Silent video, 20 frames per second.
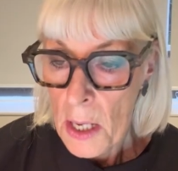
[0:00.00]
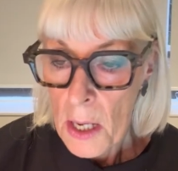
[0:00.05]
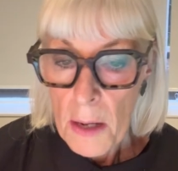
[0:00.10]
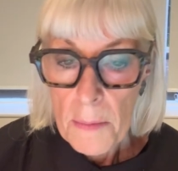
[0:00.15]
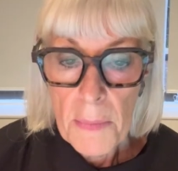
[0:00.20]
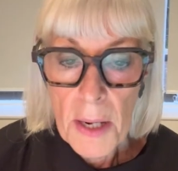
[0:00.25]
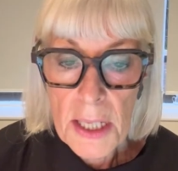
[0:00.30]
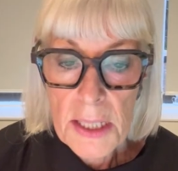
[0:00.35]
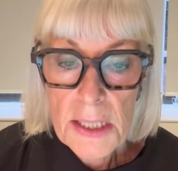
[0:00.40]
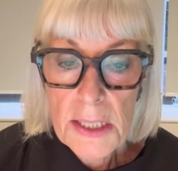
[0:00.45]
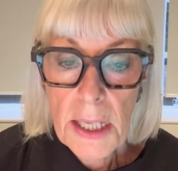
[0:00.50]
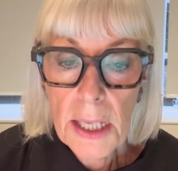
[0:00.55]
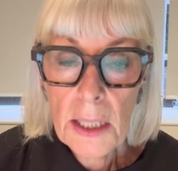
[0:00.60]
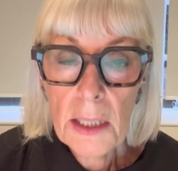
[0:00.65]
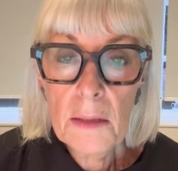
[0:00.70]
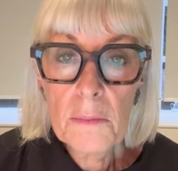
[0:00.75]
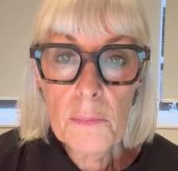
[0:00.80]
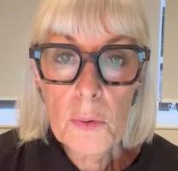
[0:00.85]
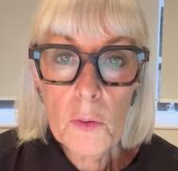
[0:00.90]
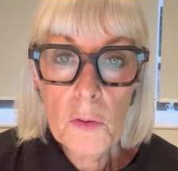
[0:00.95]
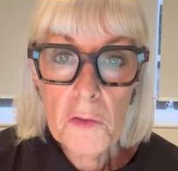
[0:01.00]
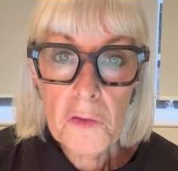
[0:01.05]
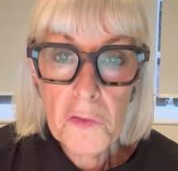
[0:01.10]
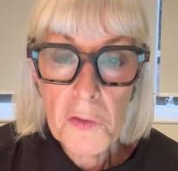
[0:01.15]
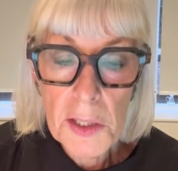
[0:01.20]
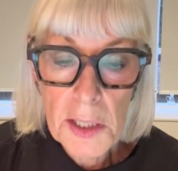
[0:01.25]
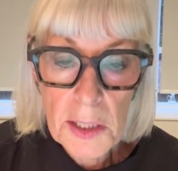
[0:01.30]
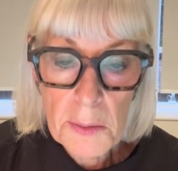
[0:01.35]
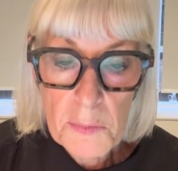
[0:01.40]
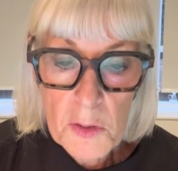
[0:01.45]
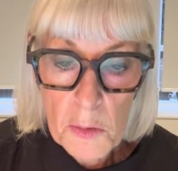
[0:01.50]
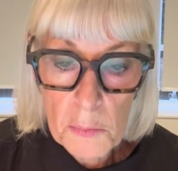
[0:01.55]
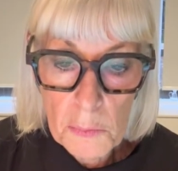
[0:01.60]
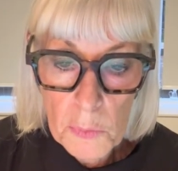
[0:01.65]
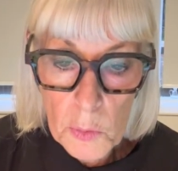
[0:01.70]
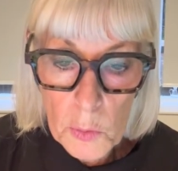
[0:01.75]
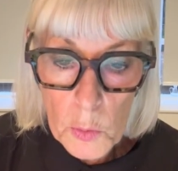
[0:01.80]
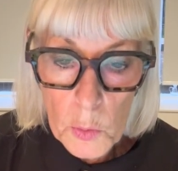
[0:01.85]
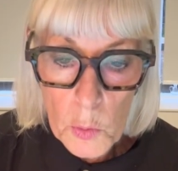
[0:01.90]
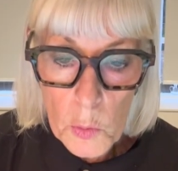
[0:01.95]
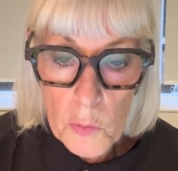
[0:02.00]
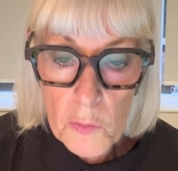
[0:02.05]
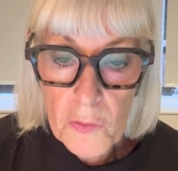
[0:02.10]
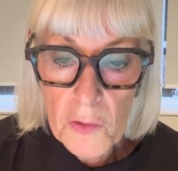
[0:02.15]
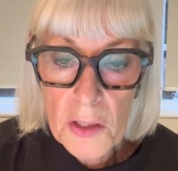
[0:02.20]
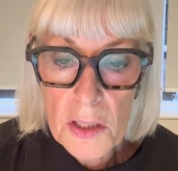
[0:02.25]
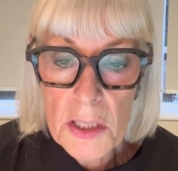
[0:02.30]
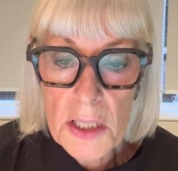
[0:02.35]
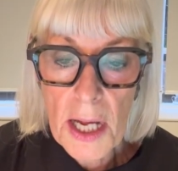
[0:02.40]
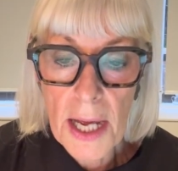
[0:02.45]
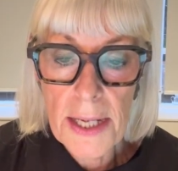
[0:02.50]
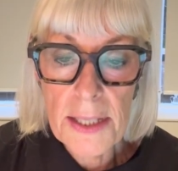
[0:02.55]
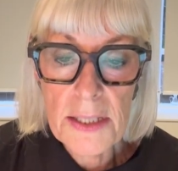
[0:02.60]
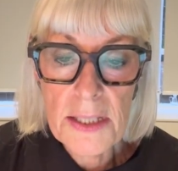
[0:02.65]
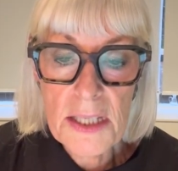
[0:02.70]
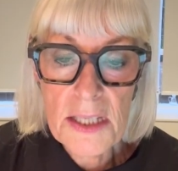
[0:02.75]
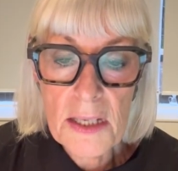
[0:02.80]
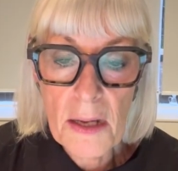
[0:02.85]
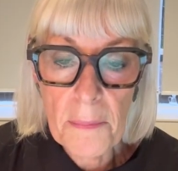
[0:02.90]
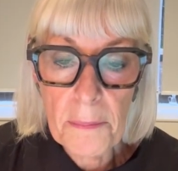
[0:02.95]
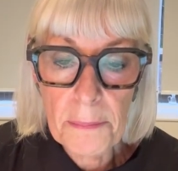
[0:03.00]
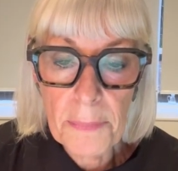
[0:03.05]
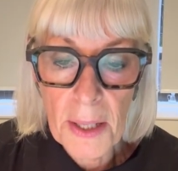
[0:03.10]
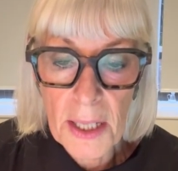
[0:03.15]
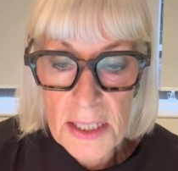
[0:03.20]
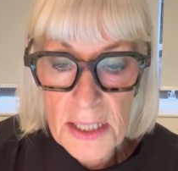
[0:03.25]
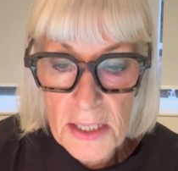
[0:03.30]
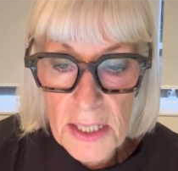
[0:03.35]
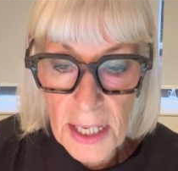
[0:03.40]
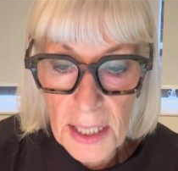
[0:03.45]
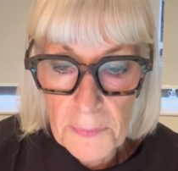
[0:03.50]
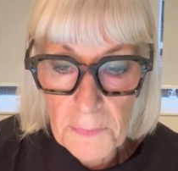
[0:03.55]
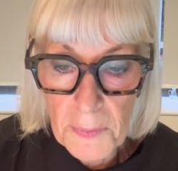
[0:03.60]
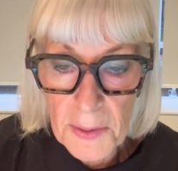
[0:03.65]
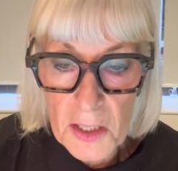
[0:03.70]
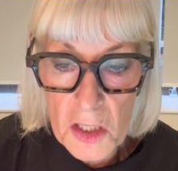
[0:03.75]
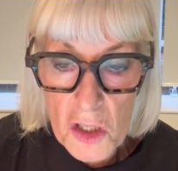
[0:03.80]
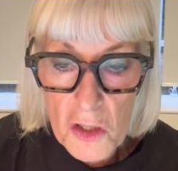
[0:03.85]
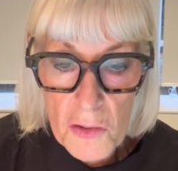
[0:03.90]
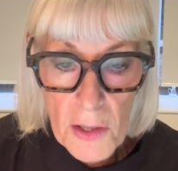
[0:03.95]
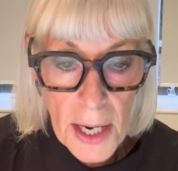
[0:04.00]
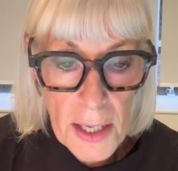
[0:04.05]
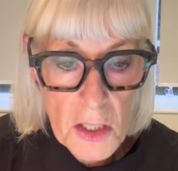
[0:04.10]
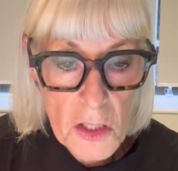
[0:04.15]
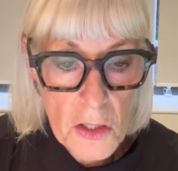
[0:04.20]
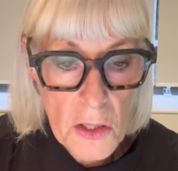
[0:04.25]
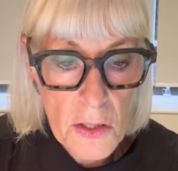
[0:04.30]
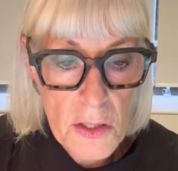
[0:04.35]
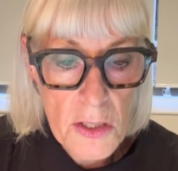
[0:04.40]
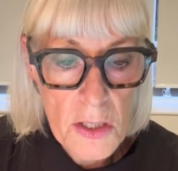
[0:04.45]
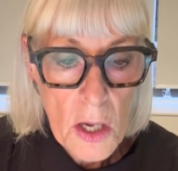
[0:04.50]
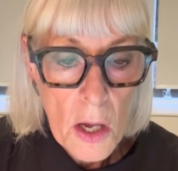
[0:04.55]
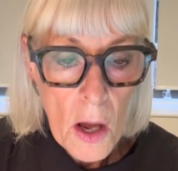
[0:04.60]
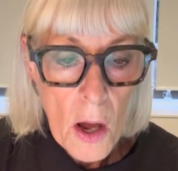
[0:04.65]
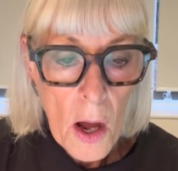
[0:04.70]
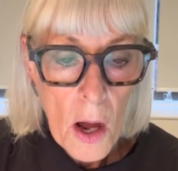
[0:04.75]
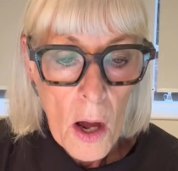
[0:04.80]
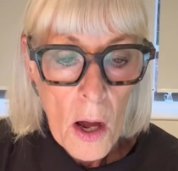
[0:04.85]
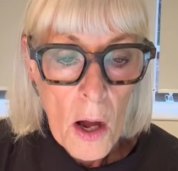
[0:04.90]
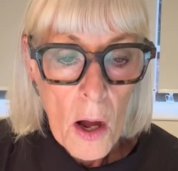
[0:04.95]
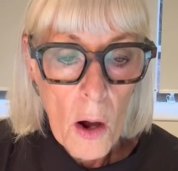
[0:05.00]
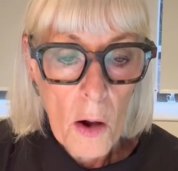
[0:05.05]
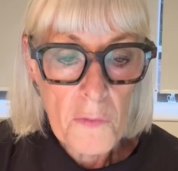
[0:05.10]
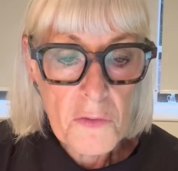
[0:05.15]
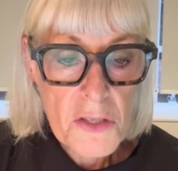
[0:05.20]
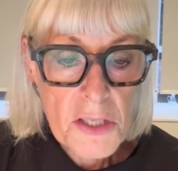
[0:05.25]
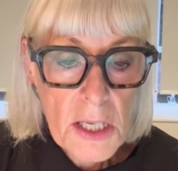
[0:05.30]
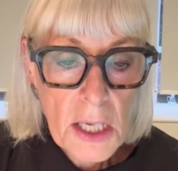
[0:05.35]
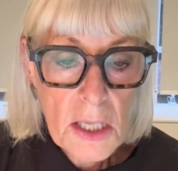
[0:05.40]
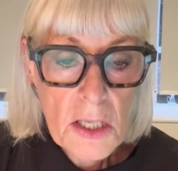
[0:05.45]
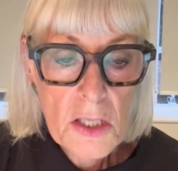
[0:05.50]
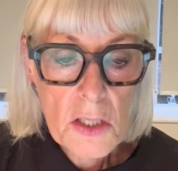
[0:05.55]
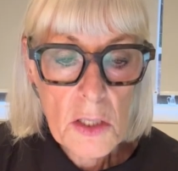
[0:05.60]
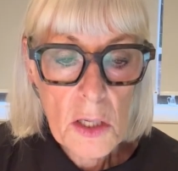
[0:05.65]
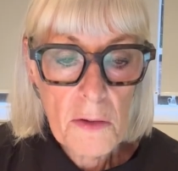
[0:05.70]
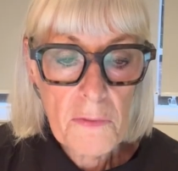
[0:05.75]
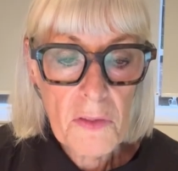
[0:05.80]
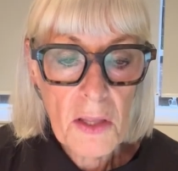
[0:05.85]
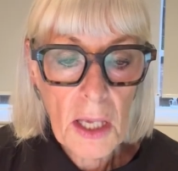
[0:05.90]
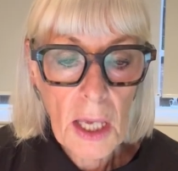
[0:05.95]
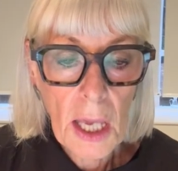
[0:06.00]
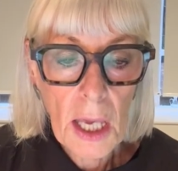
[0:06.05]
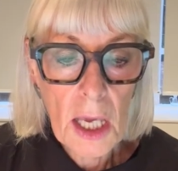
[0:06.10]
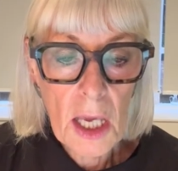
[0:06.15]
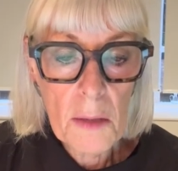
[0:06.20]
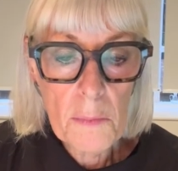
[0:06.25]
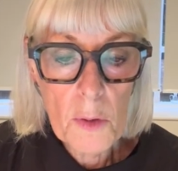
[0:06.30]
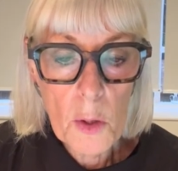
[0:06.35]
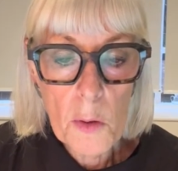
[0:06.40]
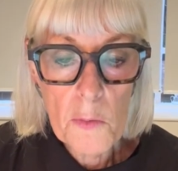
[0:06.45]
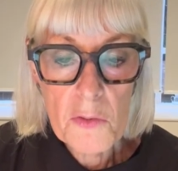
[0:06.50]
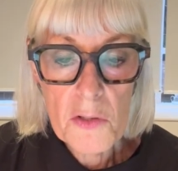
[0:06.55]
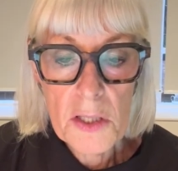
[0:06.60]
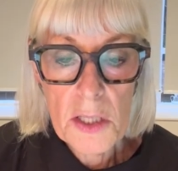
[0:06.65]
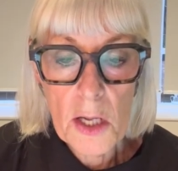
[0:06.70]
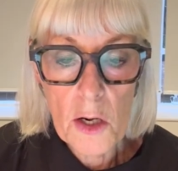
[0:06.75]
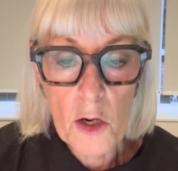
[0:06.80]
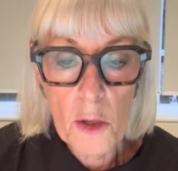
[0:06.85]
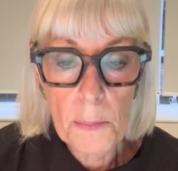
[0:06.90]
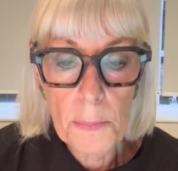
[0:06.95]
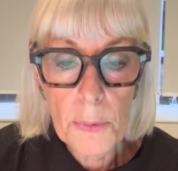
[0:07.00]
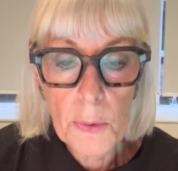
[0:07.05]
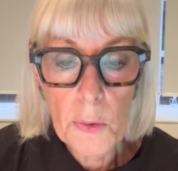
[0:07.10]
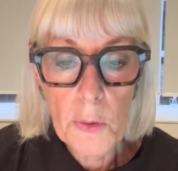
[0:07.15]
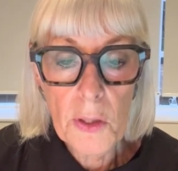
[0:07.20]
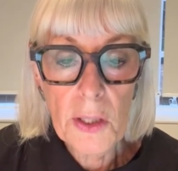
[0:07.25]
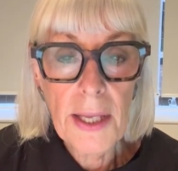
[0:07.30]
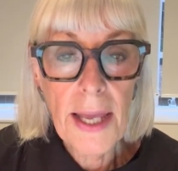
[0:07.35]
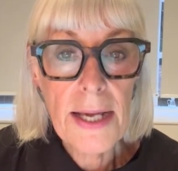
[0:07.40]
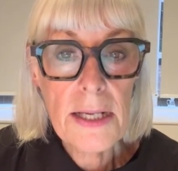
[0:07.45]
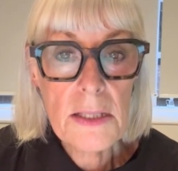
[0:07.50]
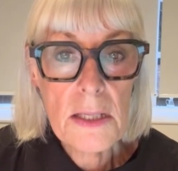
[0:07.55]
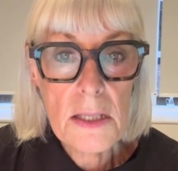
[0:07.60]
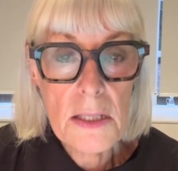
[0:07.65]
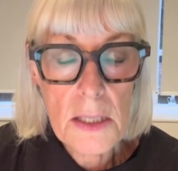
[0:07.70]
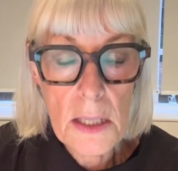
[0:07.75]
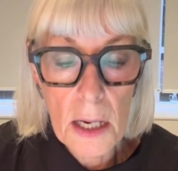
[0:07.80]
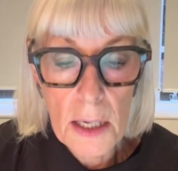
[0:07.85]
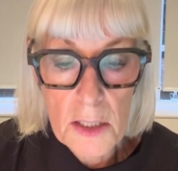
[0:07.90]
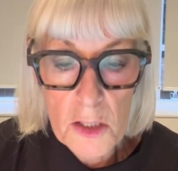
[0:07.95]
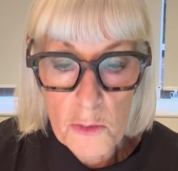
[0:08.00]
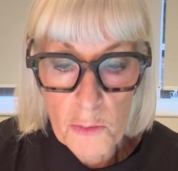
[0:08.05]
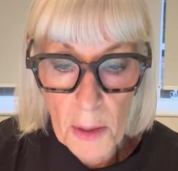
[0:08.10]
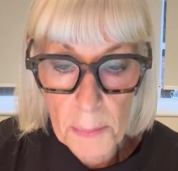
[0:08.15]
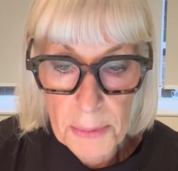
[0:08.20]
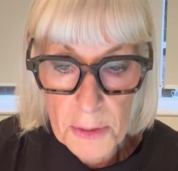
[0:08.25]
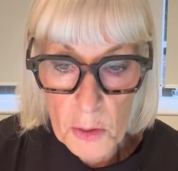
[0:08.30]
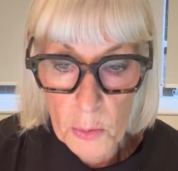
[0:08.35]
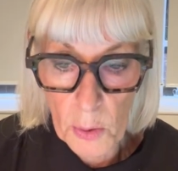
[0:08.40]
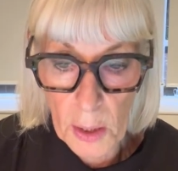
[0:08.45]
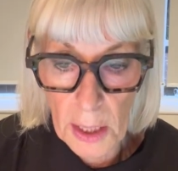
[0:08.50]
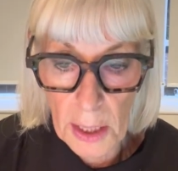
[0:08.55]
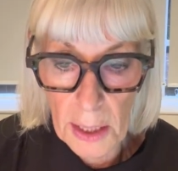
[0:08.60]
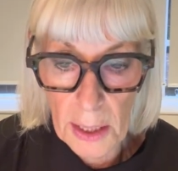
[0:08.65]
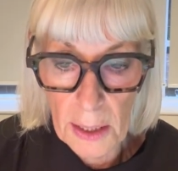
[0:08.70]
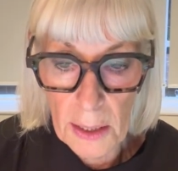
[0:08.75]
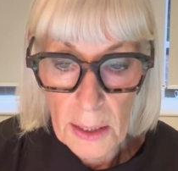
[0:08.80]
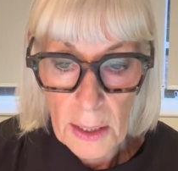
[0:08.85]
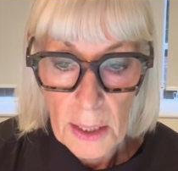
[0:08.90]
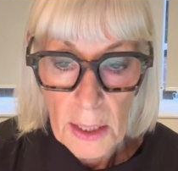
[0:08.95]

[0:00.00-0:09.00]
My second book, Freedom to Move, contains step-by-step instructions of 60 of the Key Moves Therapeutic exercise repertoire,